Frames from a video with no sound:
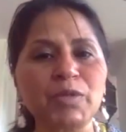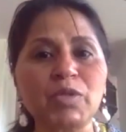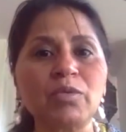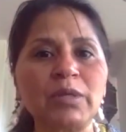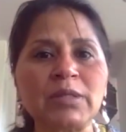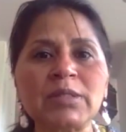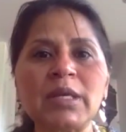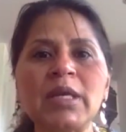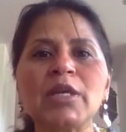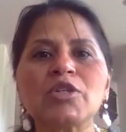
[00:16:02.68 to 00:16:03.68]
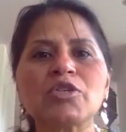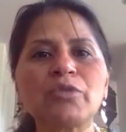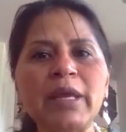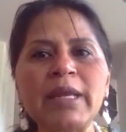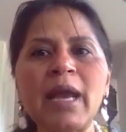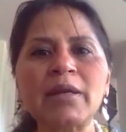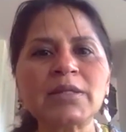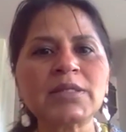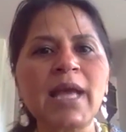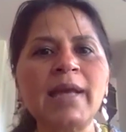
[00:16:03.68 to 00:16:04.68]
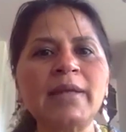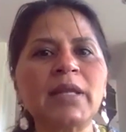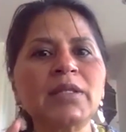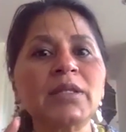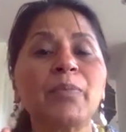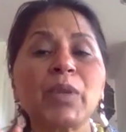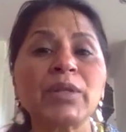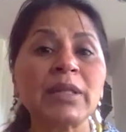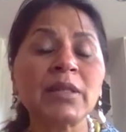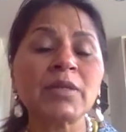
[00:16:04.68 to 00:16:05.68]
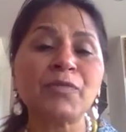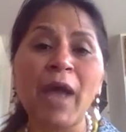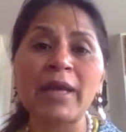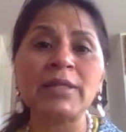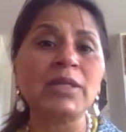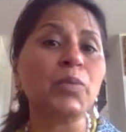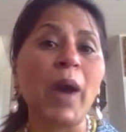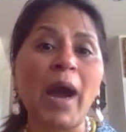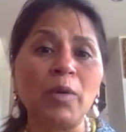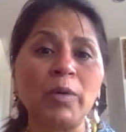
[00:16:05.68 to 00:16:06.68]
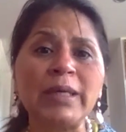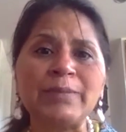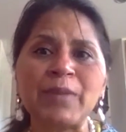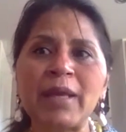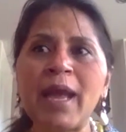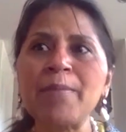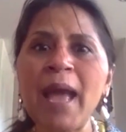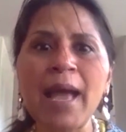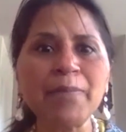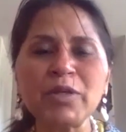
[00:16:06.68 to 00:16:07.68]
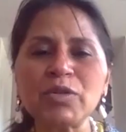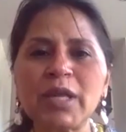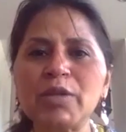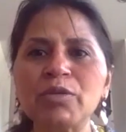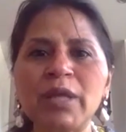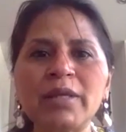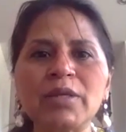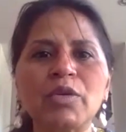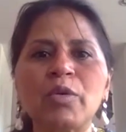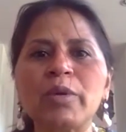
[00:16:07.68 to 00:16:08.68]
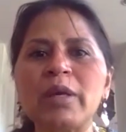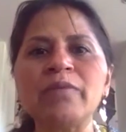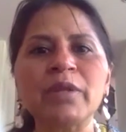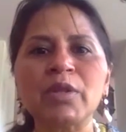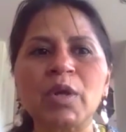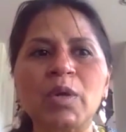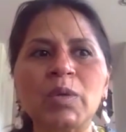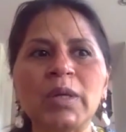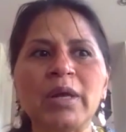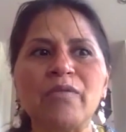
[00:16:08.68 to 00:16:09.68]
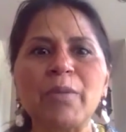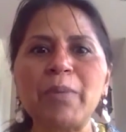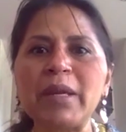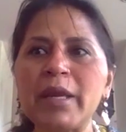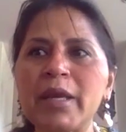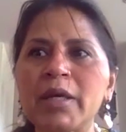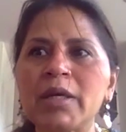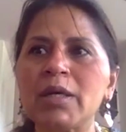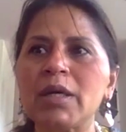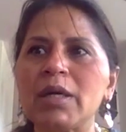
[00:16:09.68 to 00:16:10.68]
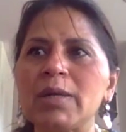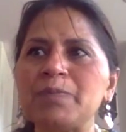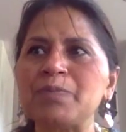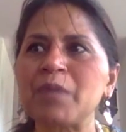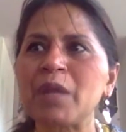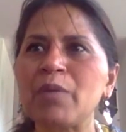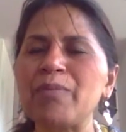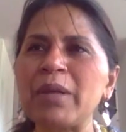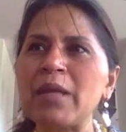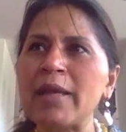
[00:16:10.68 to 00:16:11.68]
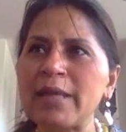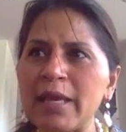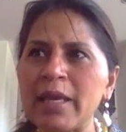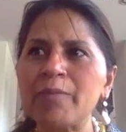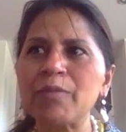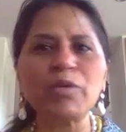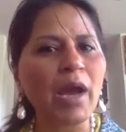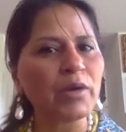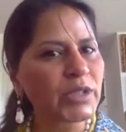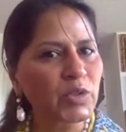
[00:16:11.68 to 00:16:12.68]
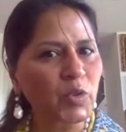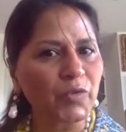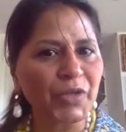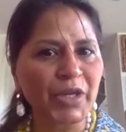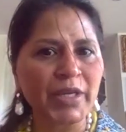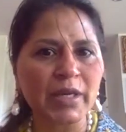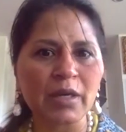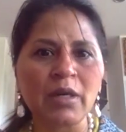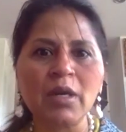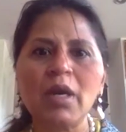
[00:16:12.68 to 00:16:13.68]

students to really understand that did the faculty wow? And I'm happy to tell you that, you know, even though we've been here, um, we've been at KKMU now just over a year,